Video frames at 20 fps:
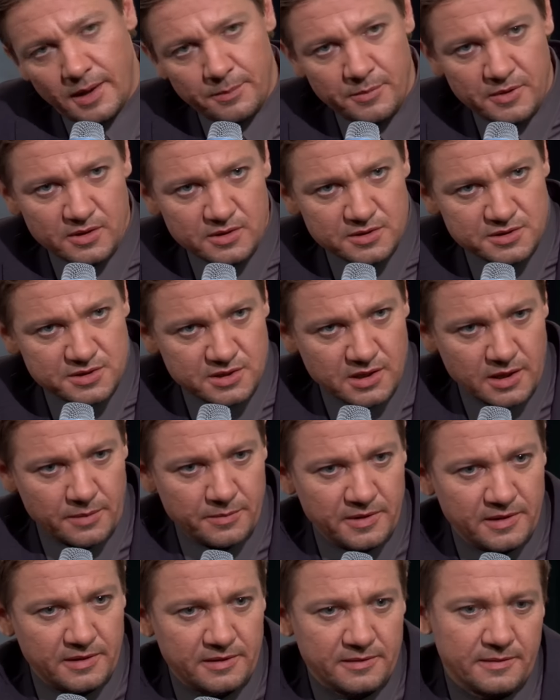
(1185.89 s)
I mean, there's, I
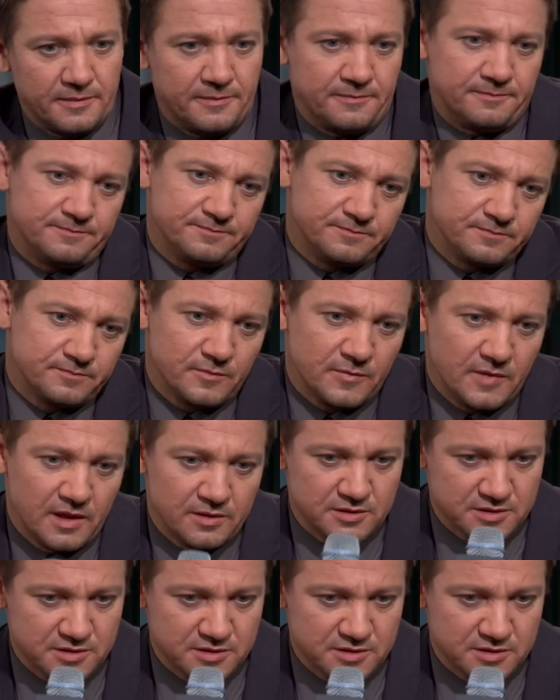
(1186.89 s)
mean, yeah,